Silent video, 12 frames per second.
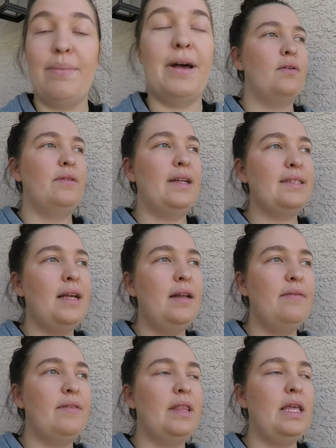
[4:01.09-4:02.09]
So that's
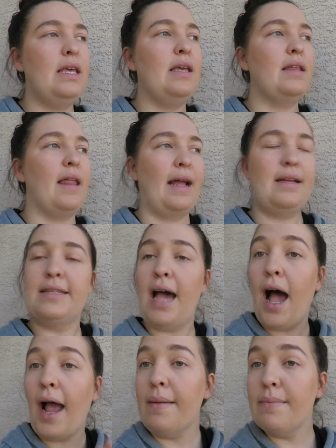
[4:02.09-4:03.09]
kind of the like
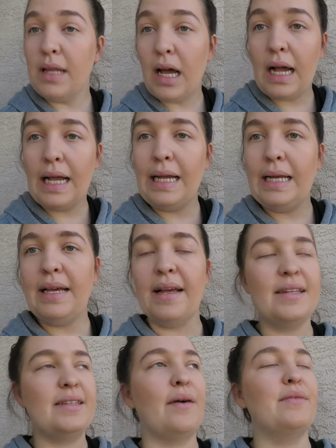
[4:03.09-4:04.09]

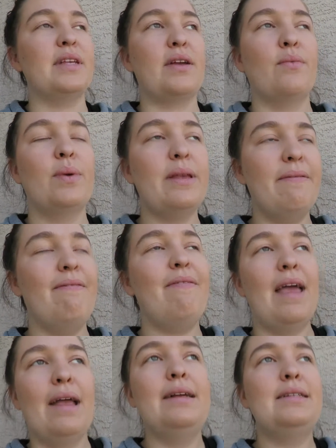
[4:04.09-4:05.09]
timeline. That was like a really
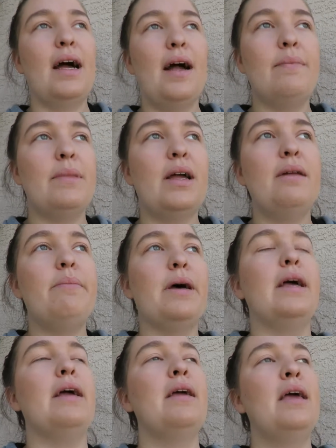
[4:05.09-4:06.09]
vague timeline,
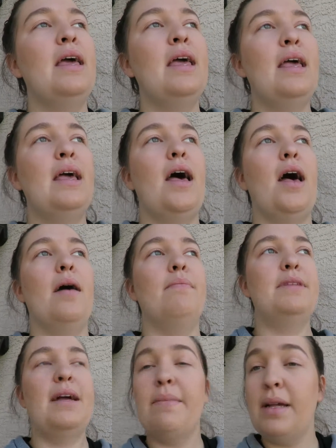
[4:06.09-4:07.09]
but
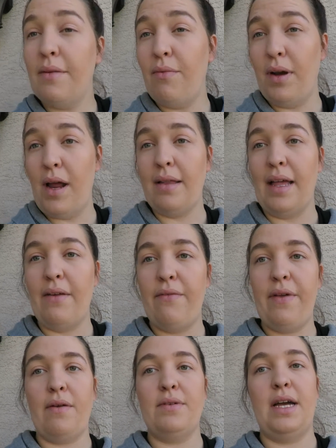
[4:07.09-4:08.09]
timeline of when I like
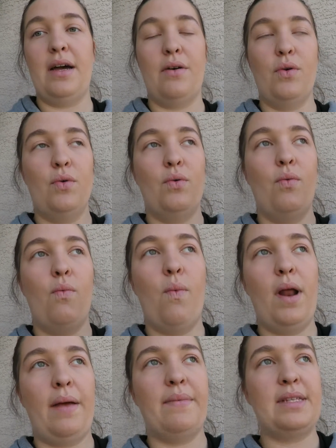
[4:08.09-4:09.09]
found out
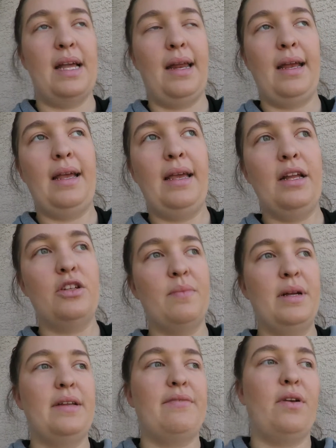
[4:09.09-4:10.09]
when I was getting each of
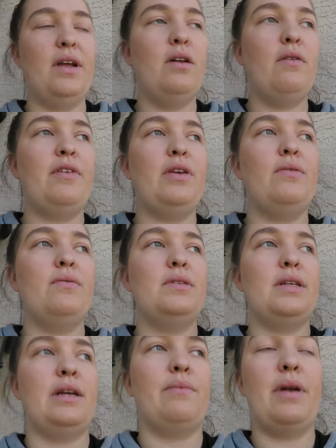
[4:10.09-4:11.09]
my different
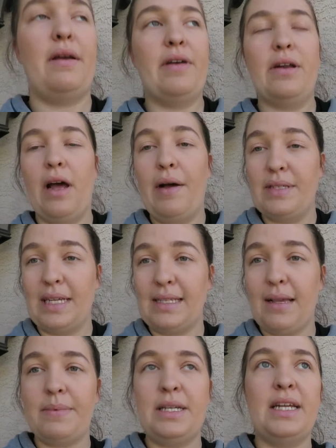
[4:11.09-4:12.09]
interviews and when I found out I was
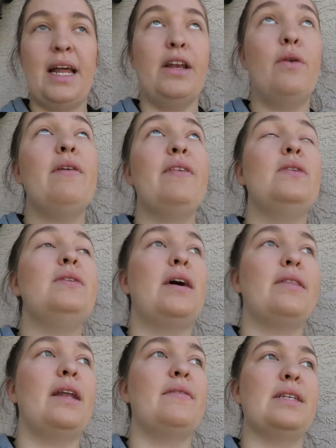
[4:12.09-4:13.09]
accepted. I know I found
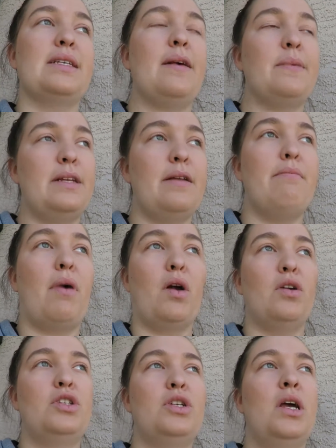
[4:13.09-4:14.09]
out that I was accepted in
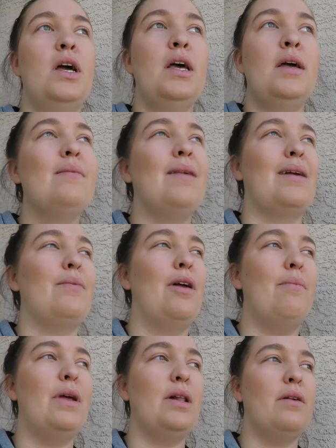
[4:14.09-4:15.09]
March, like
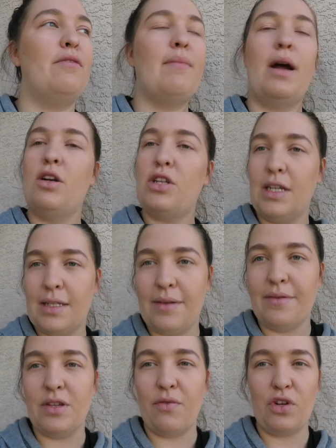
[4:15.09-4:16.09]
around middle of March, because
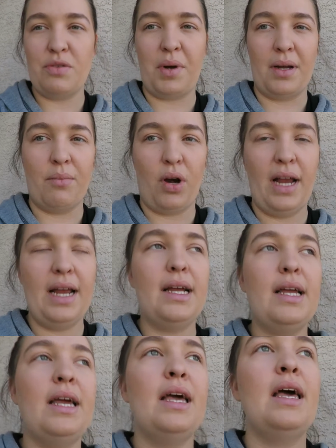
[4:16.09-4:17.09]
it was over spring break.